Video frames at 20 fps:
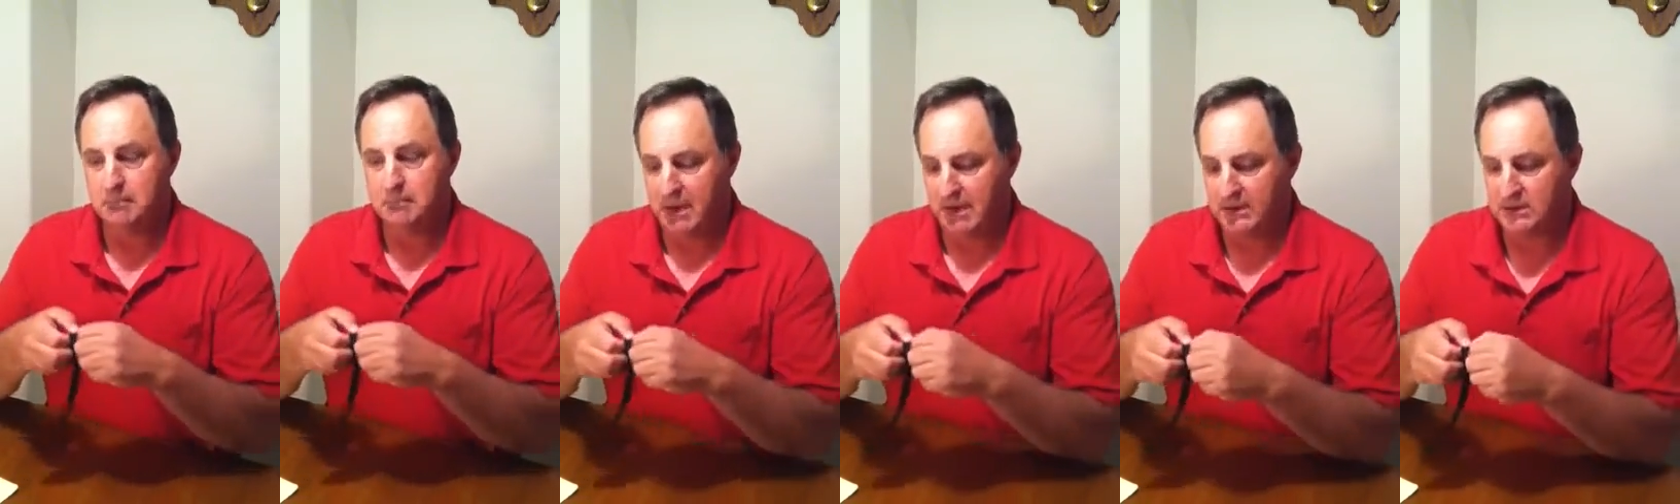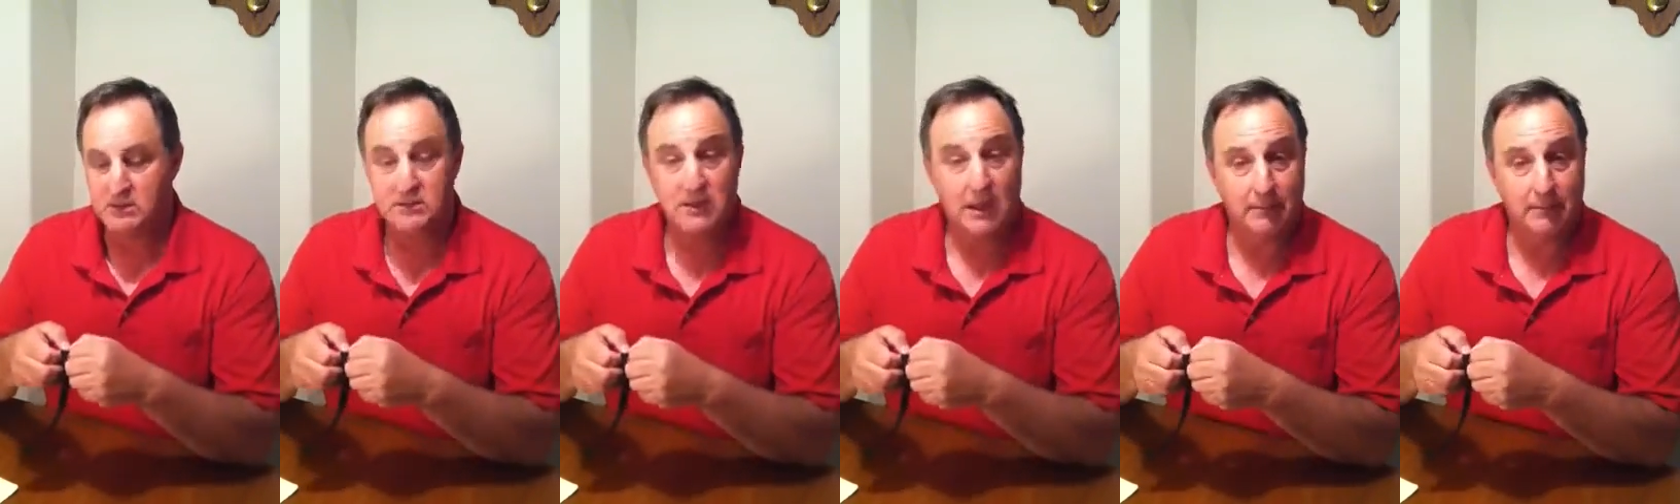
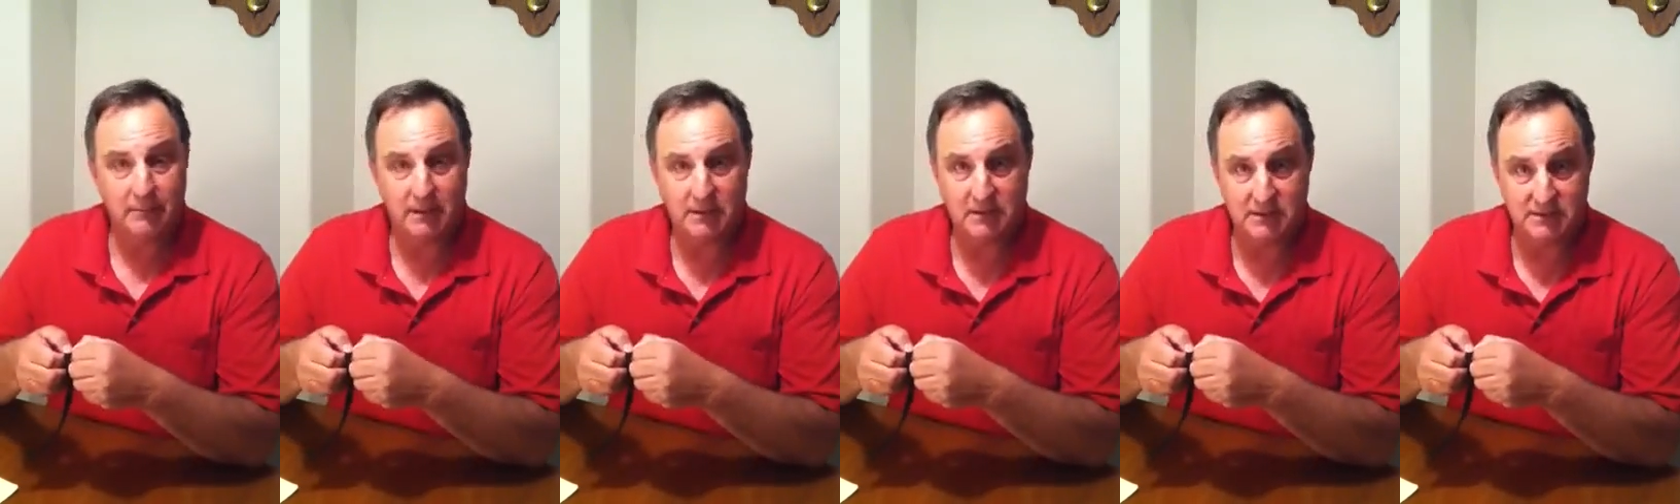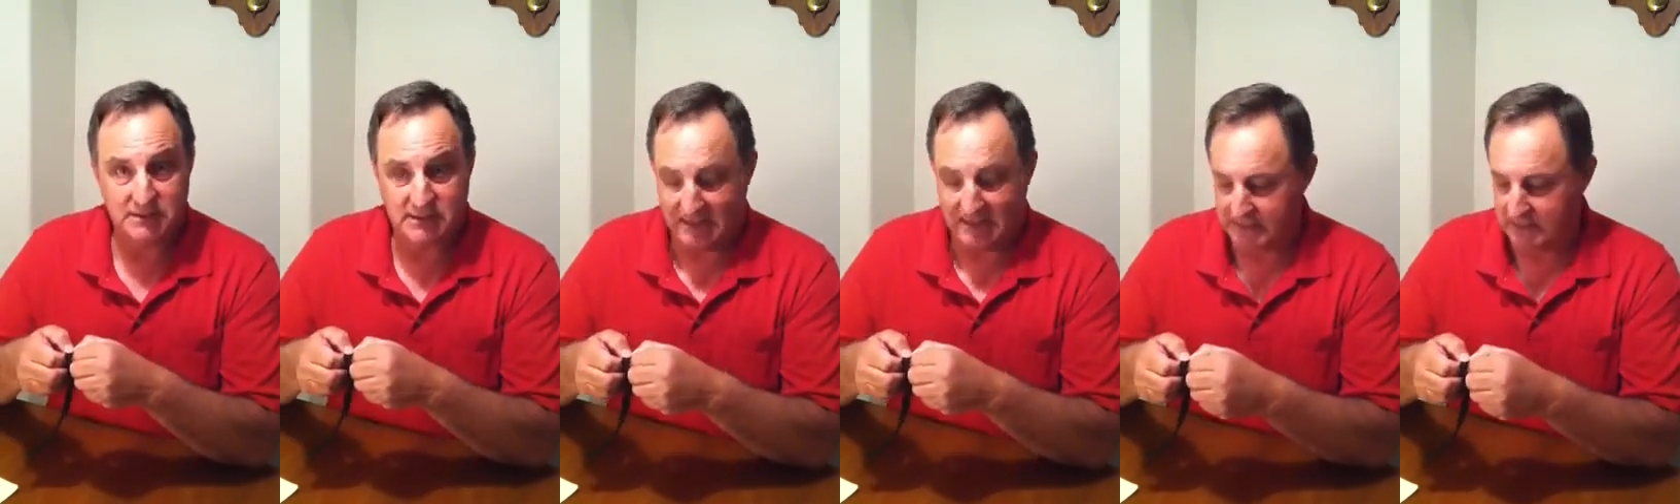but some in
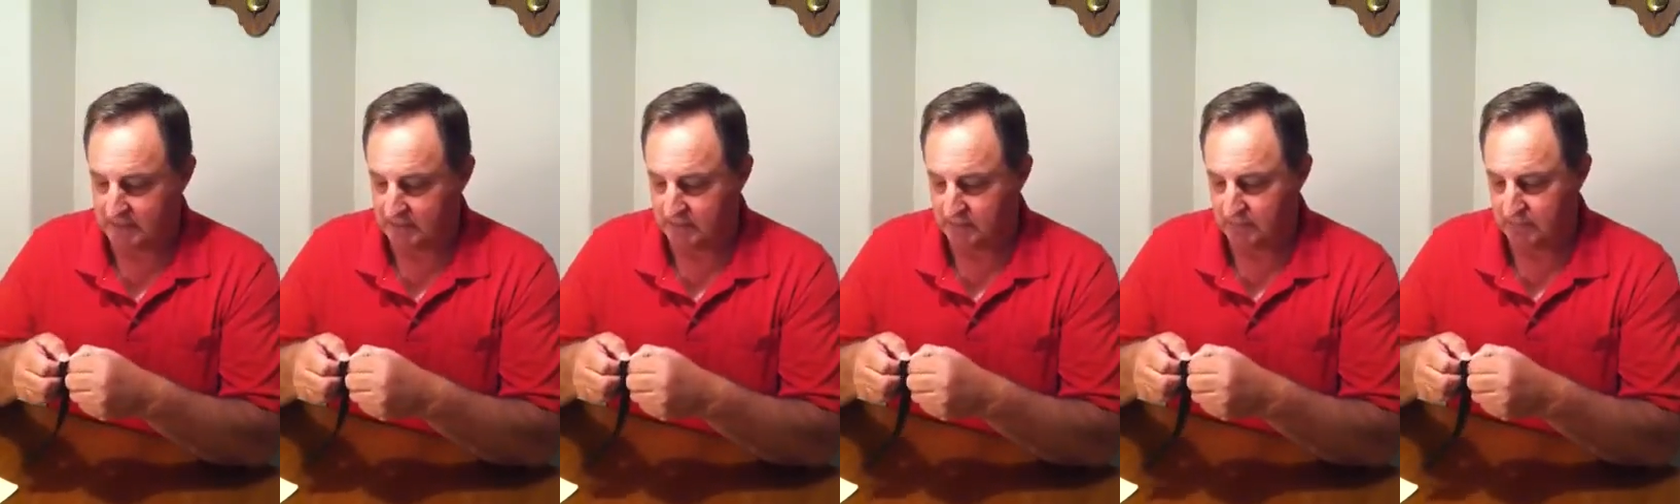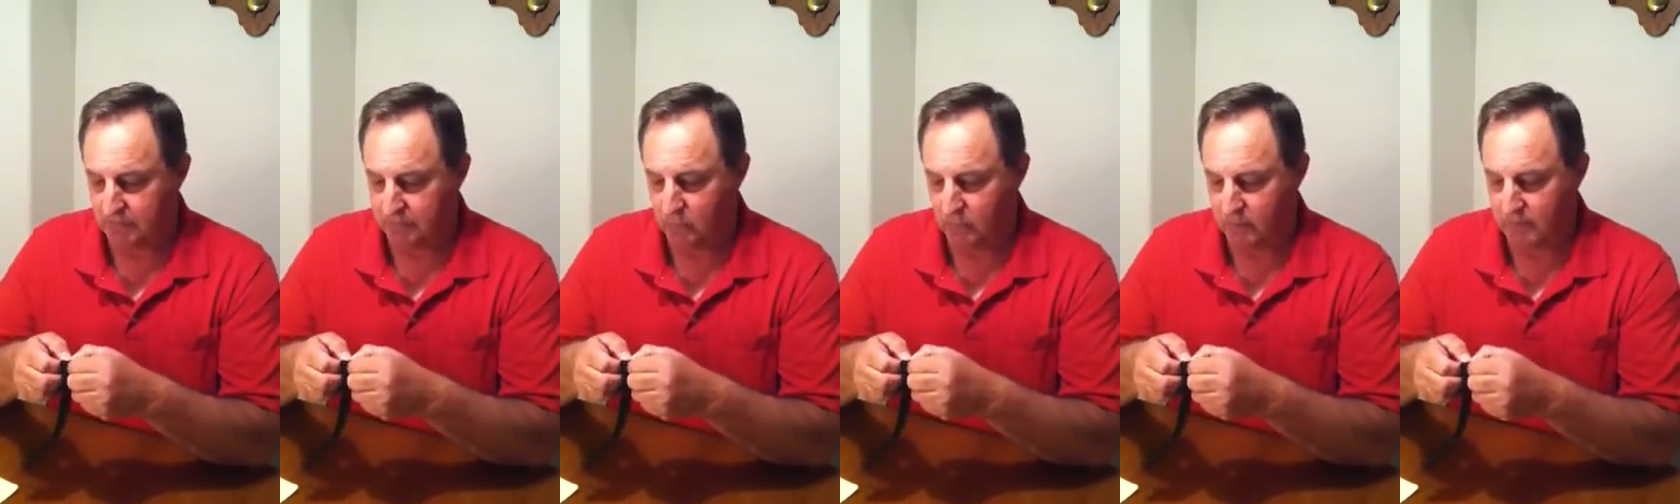the second
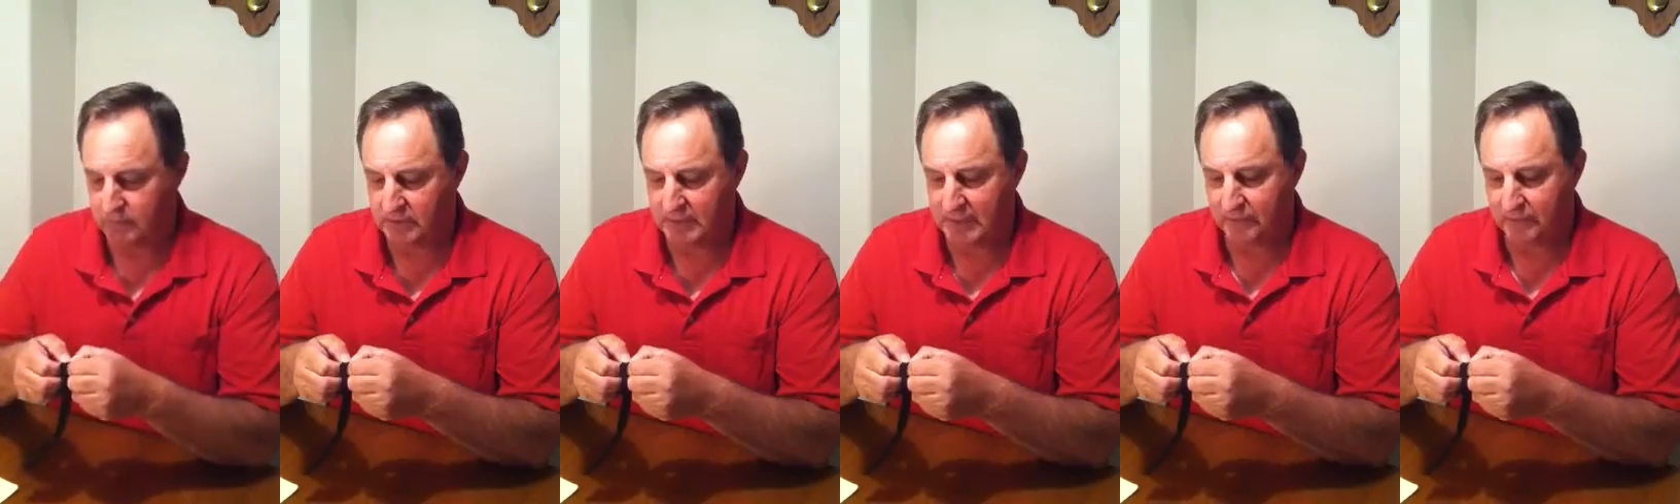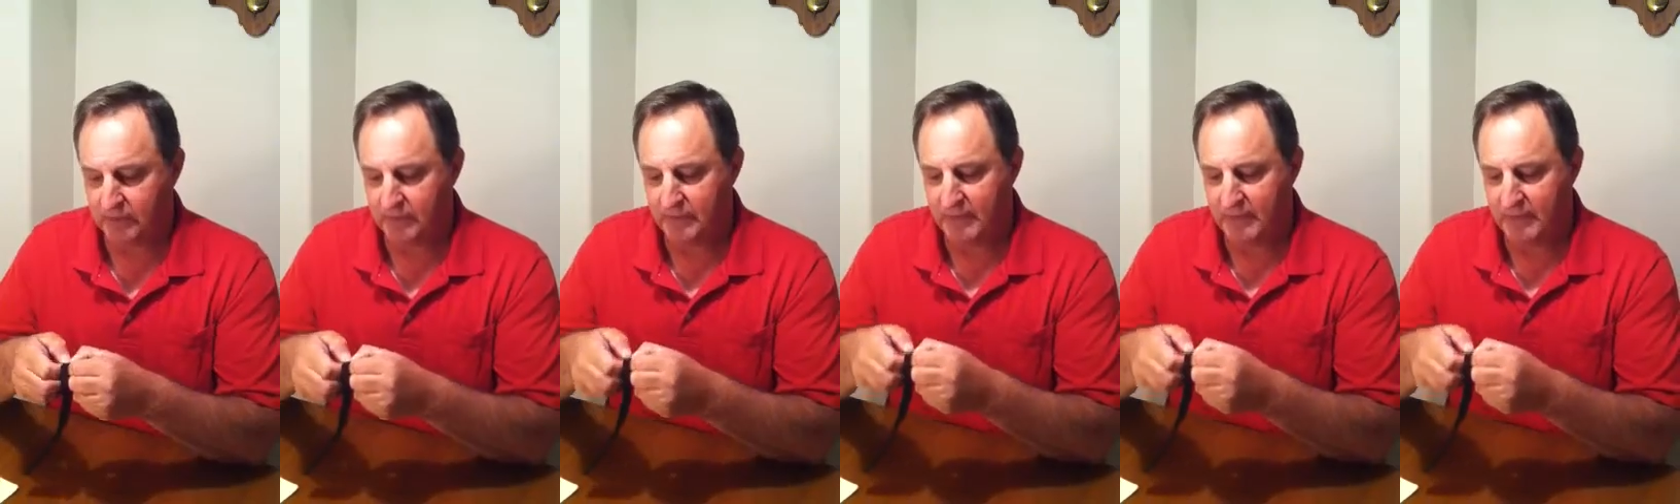and fourth level,